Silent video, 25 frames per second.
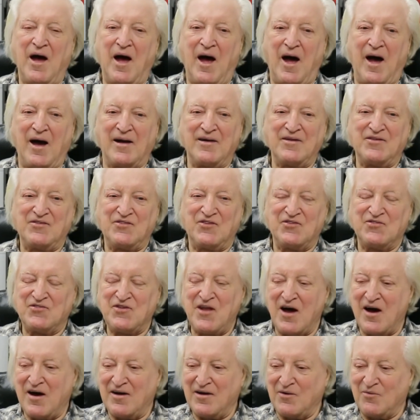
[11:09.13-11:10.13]
And he says,
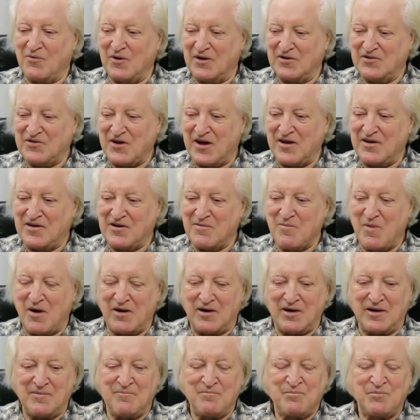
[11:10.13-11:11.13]
"No, I don't want to take your
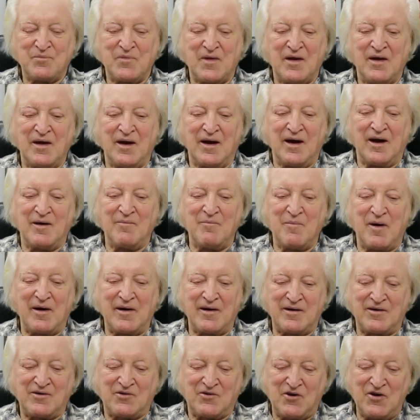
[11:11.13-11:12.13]
money." And my
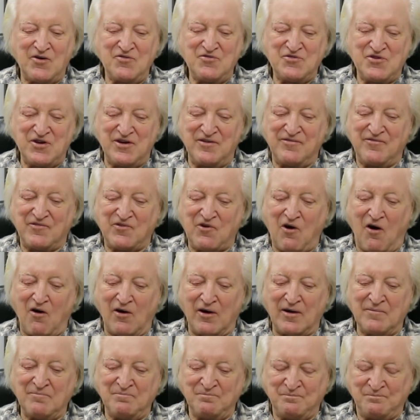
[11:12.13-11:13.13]
crew chief,
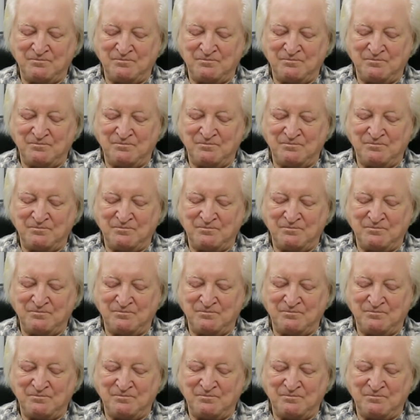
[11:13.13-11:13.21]
Colin,